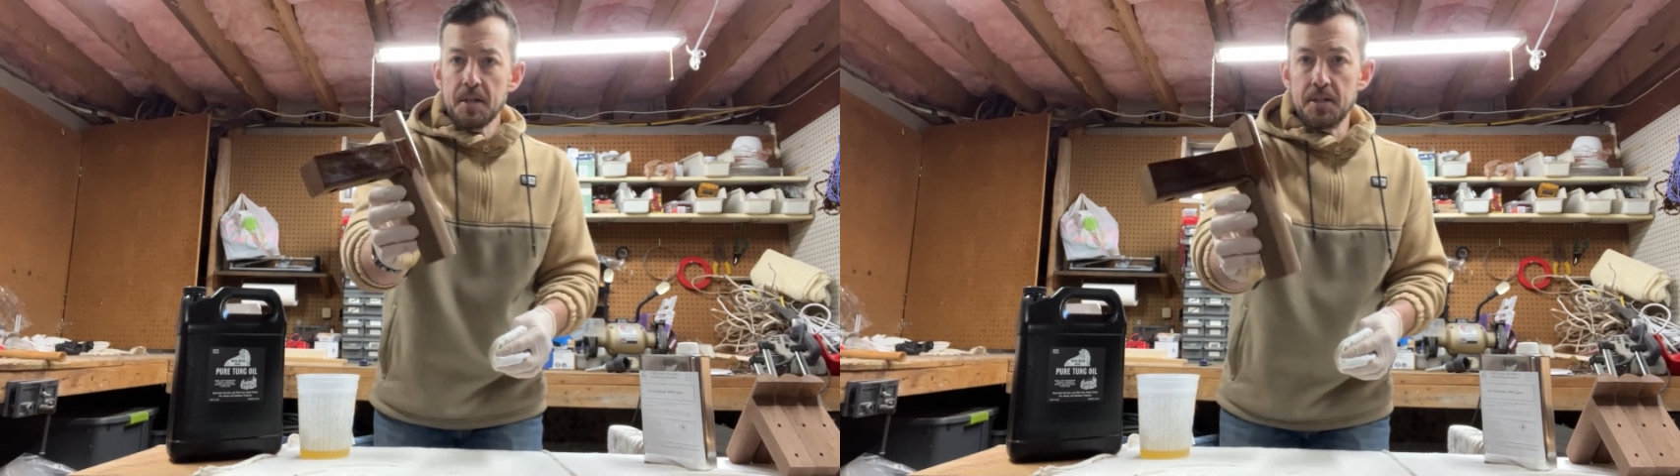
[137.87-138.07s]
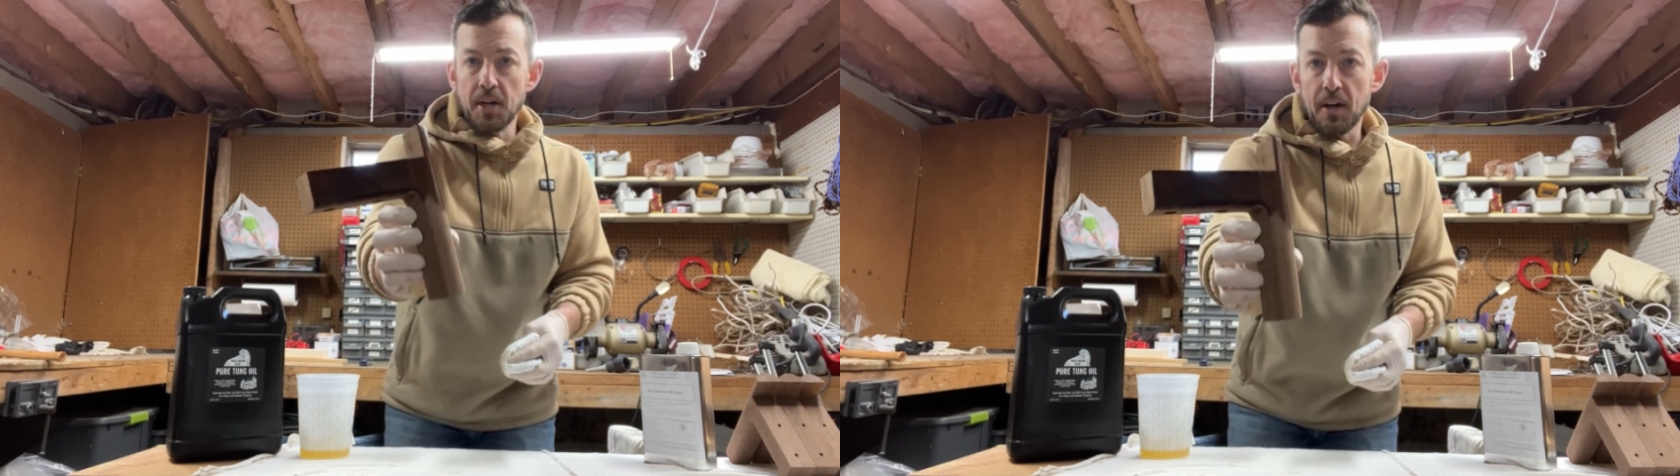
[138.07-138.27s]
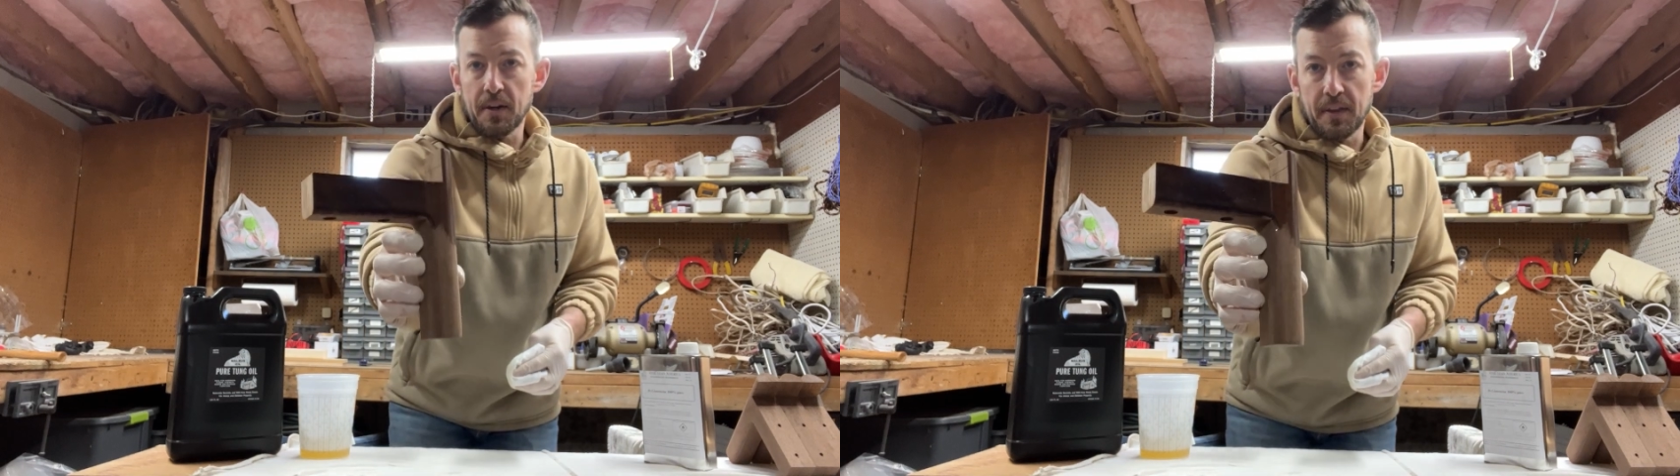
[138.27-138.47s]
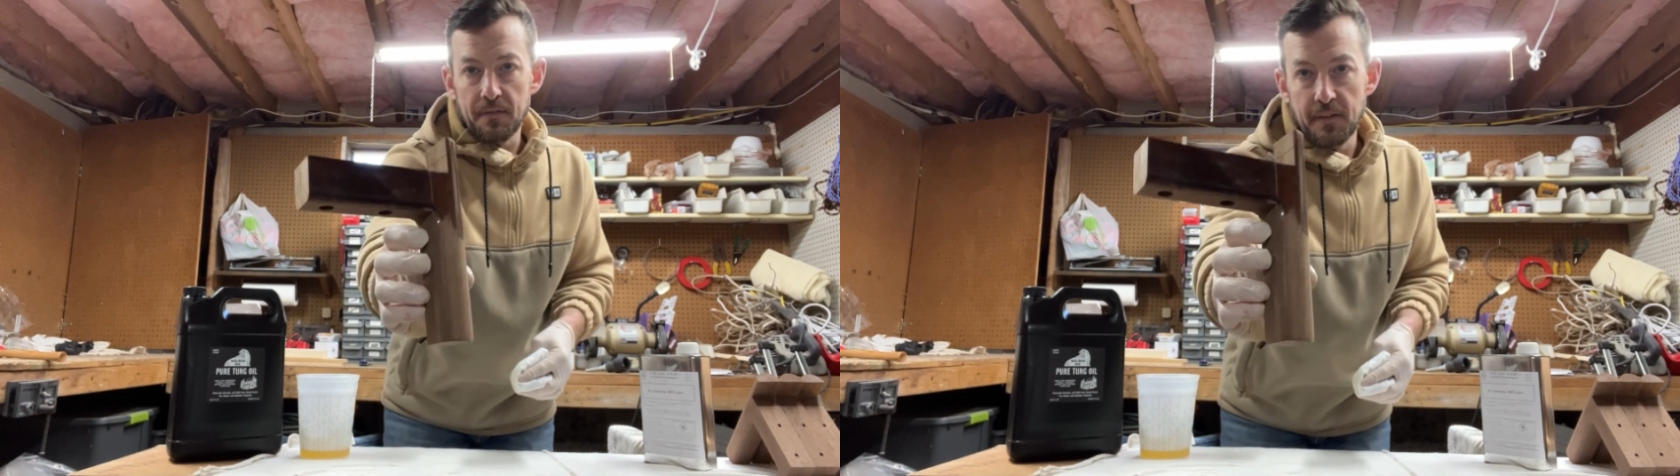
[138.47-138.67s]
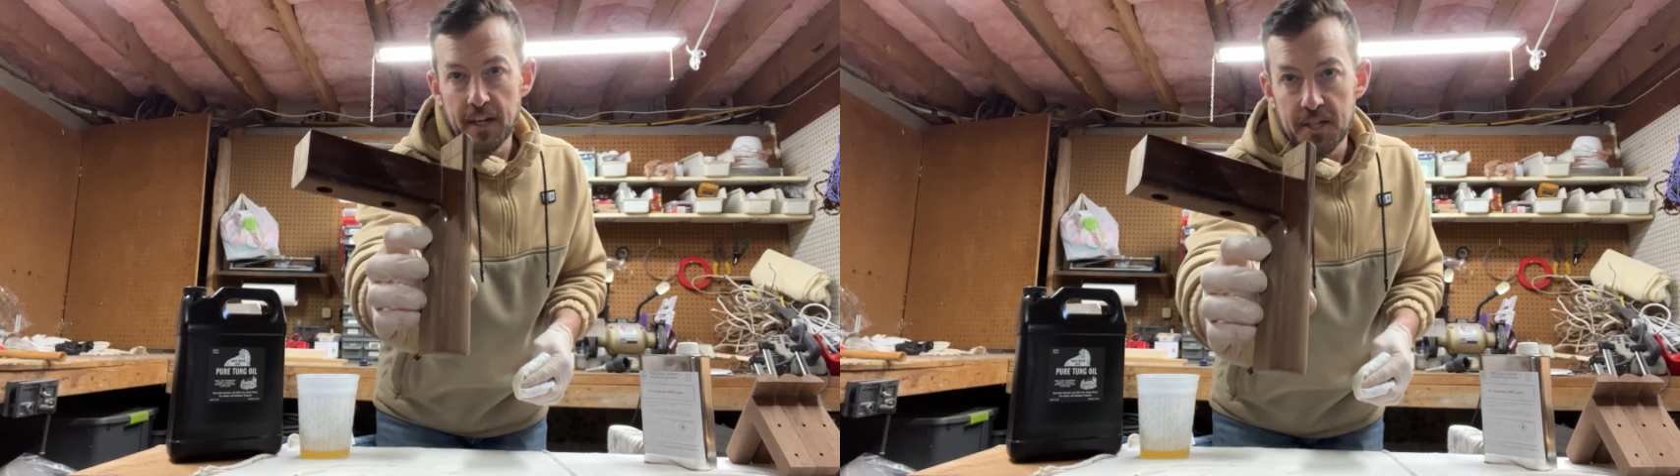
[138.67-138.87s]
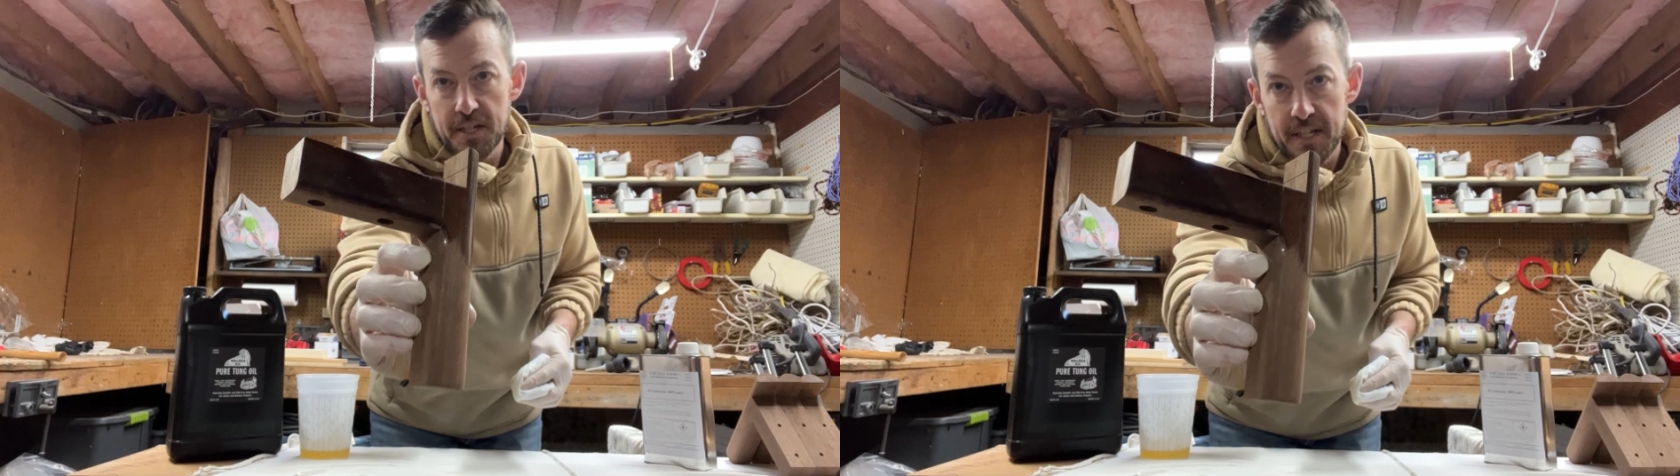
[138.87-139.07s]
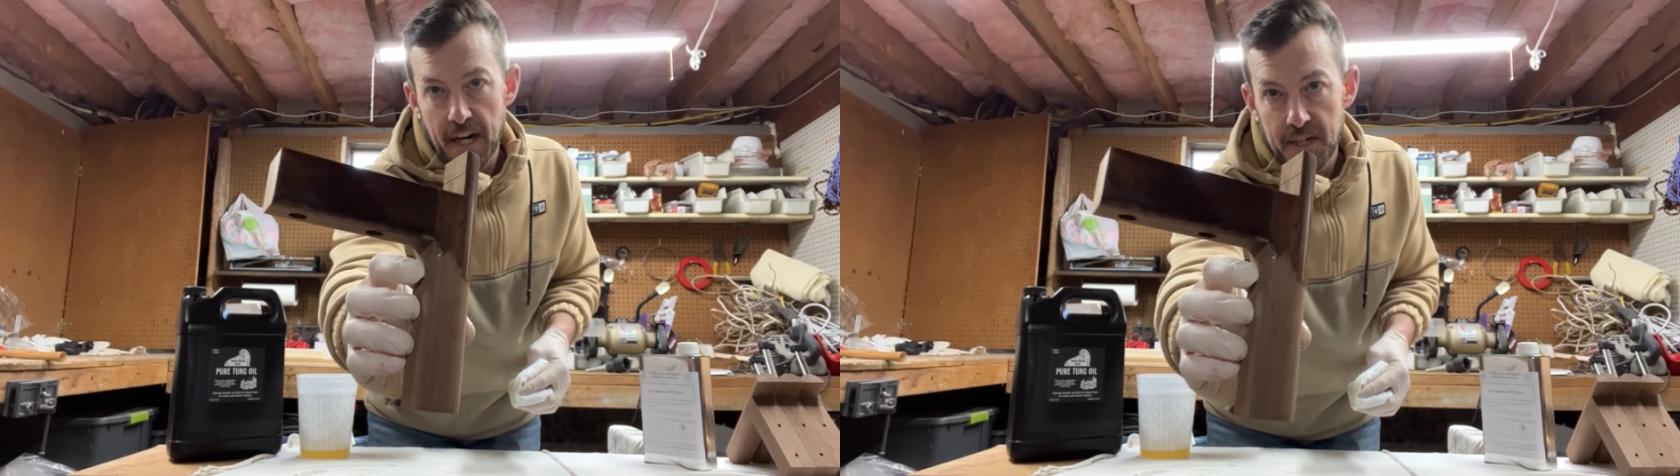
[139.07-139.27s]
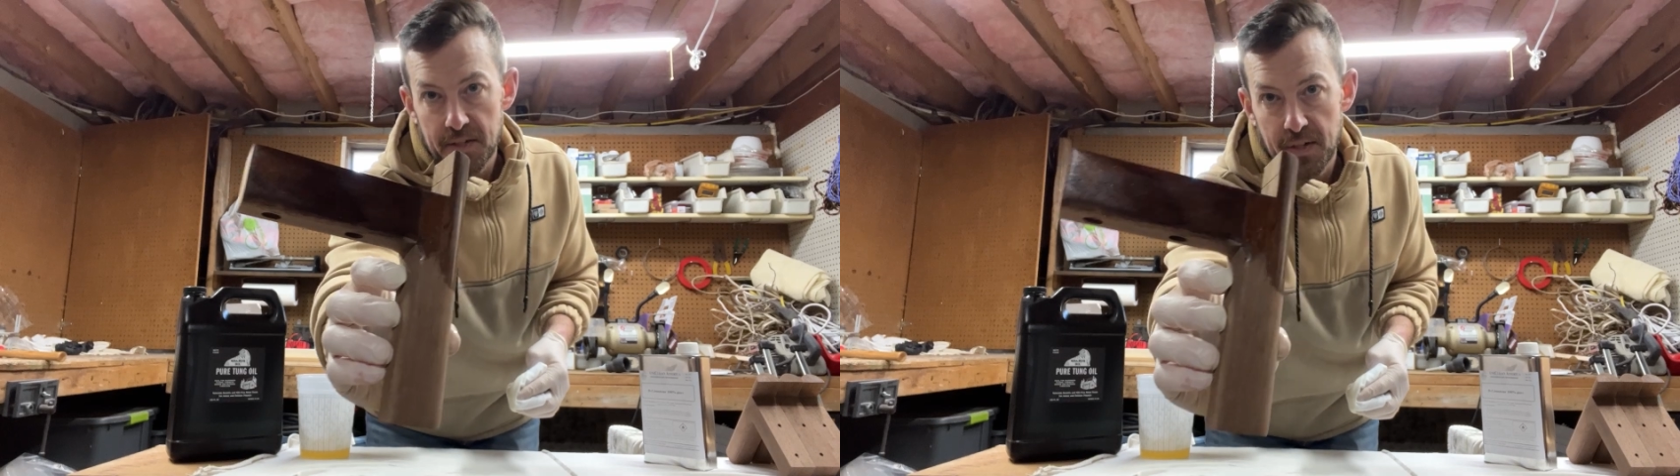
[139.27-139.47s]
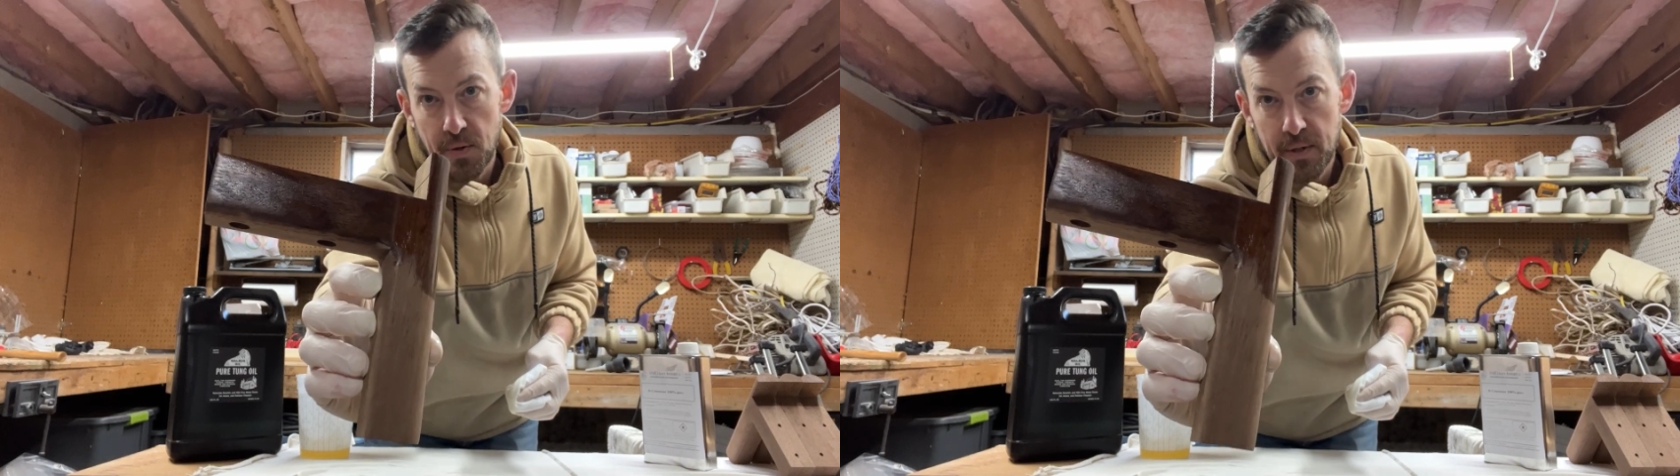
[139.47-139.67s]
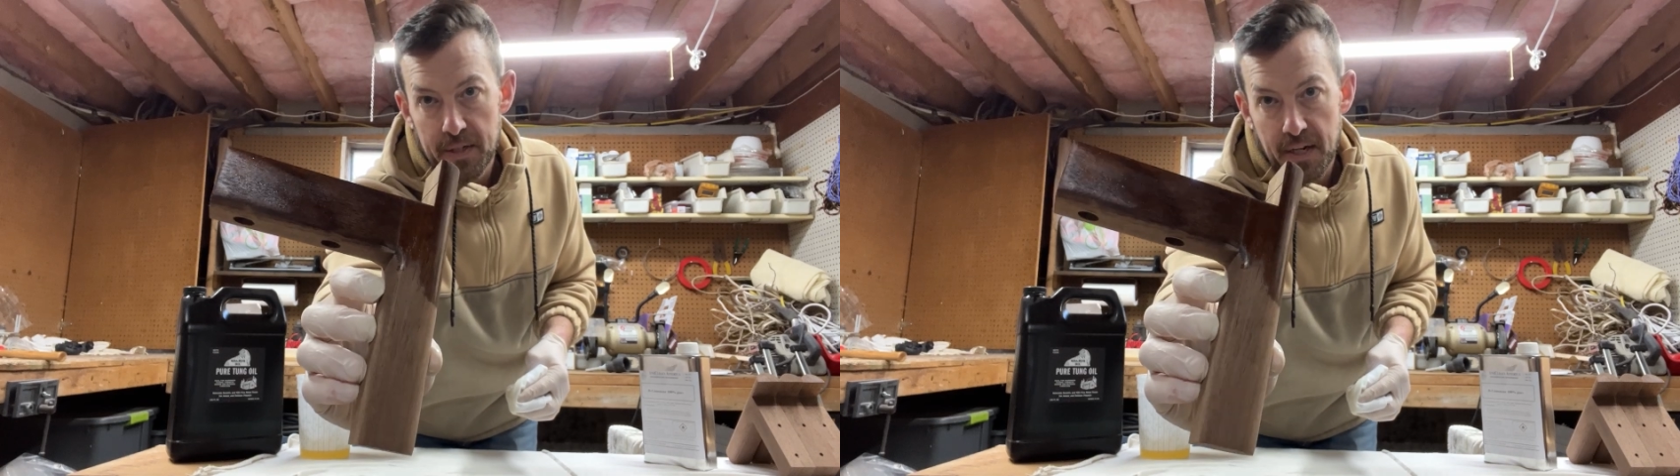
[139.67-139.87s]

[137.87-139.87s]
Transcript: dark the finish is actually going